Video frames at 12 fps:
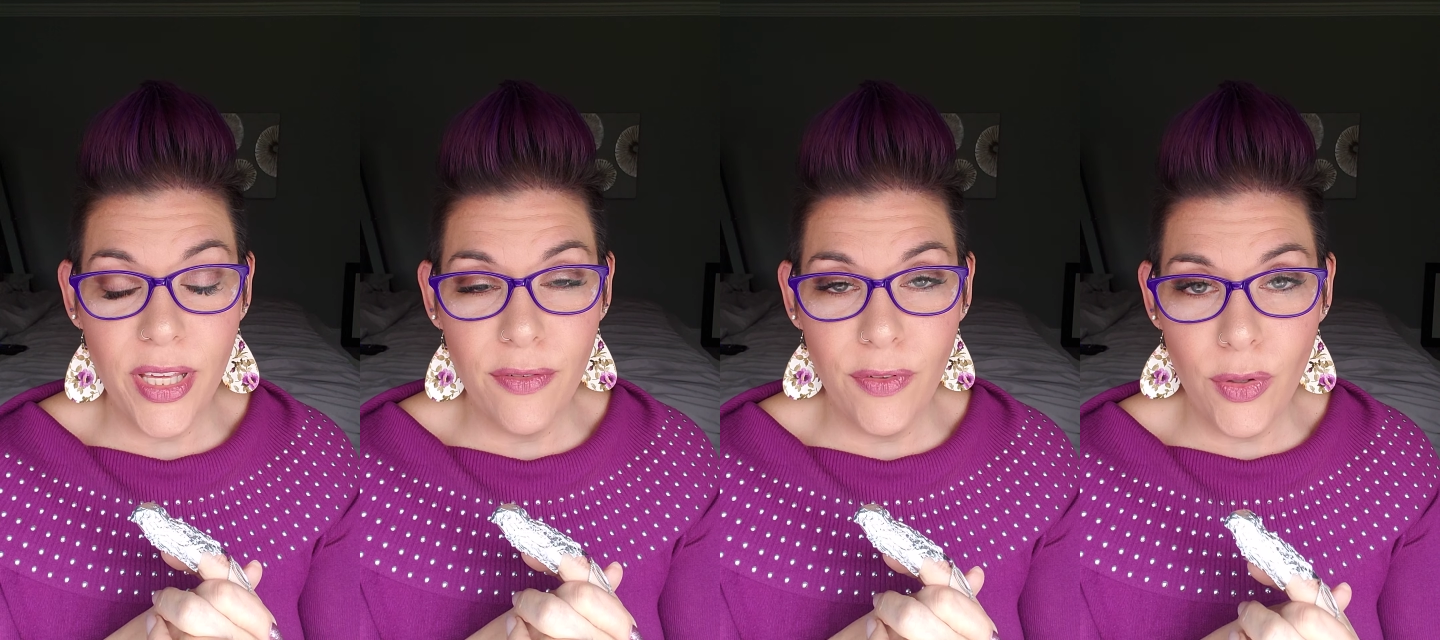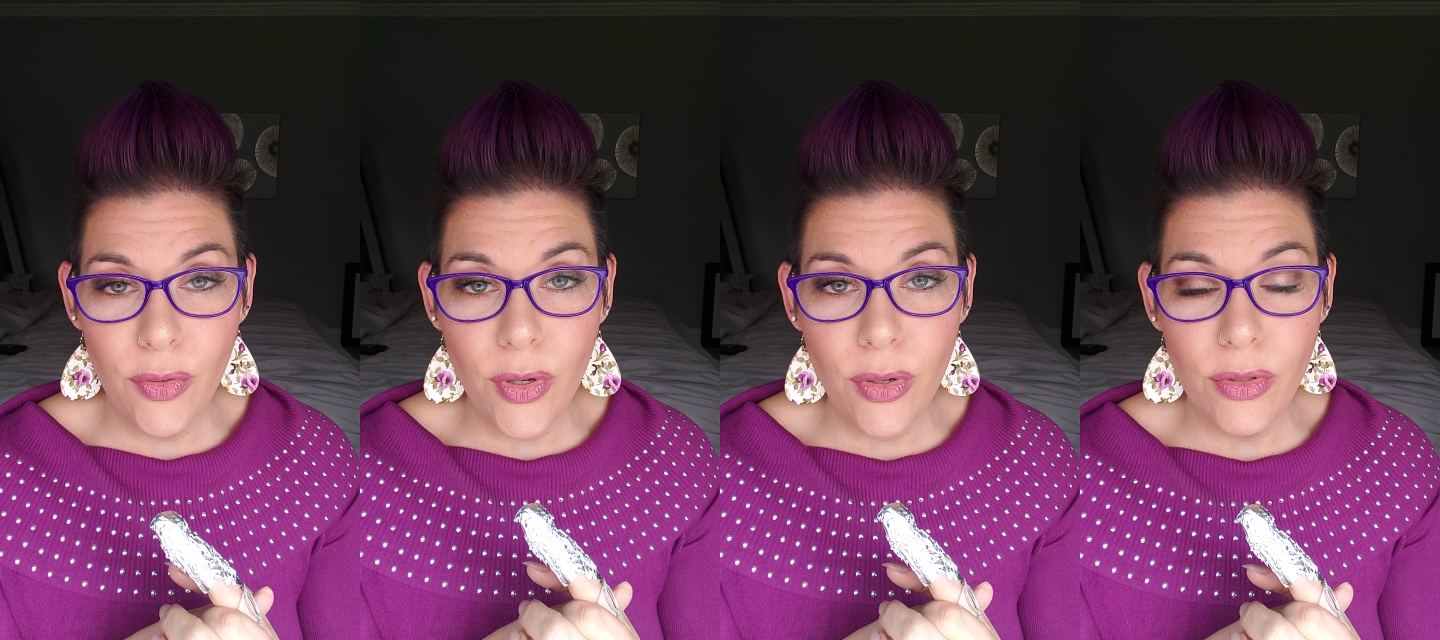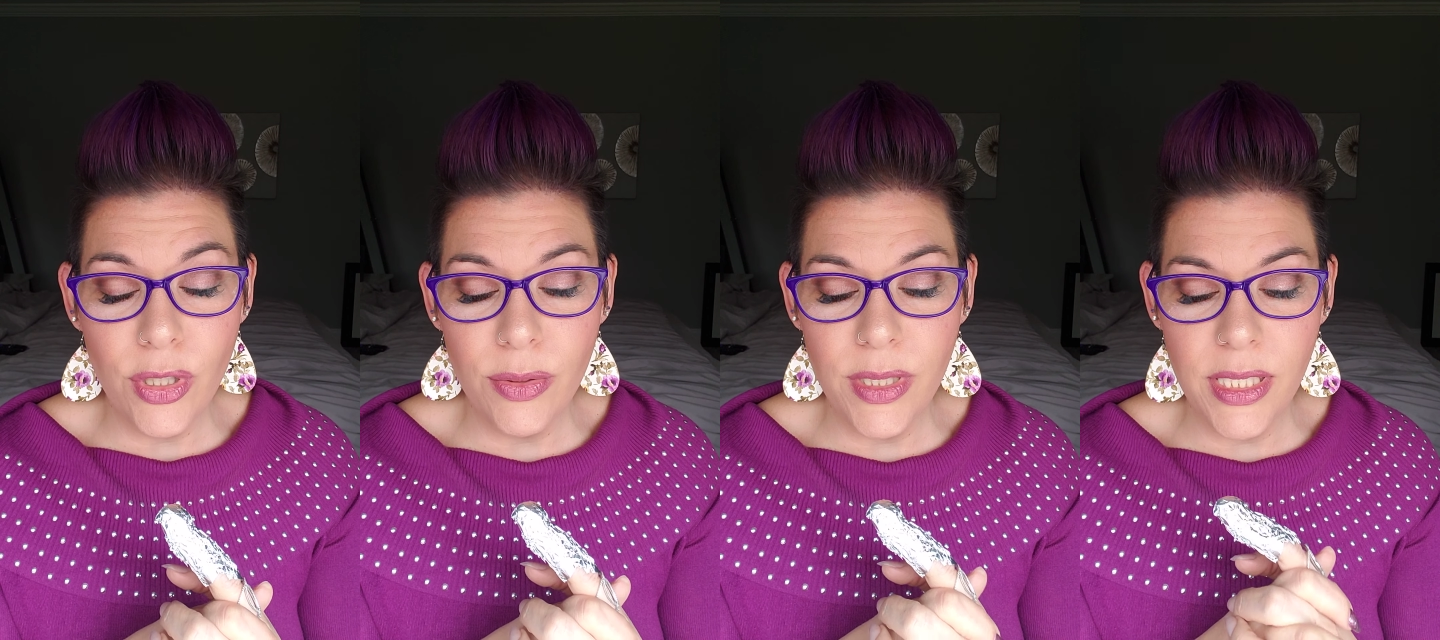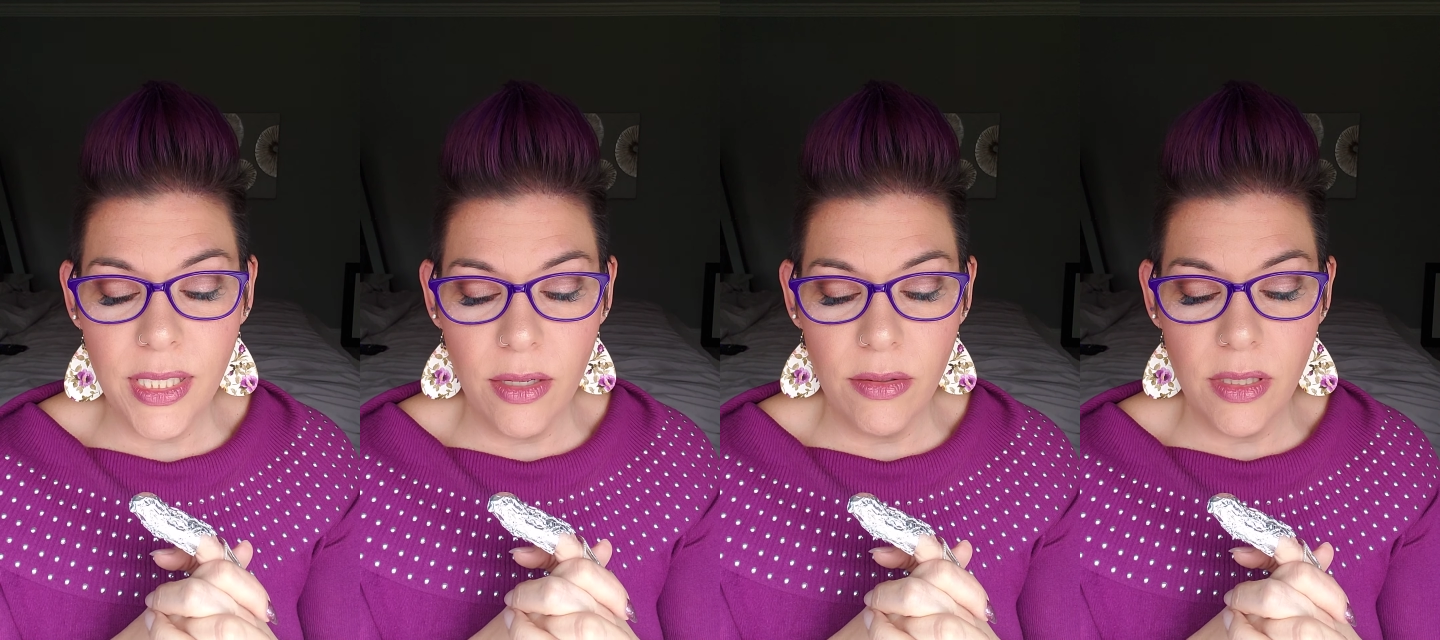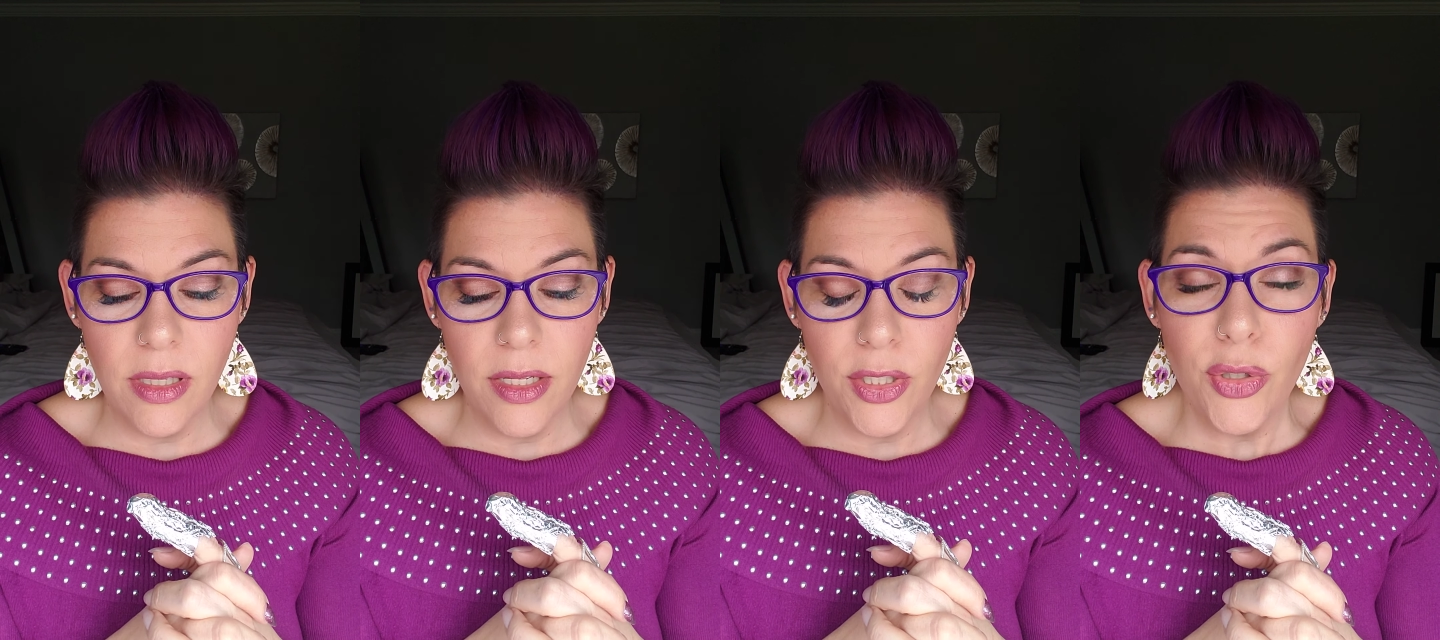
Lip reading: if you go to a discount salon,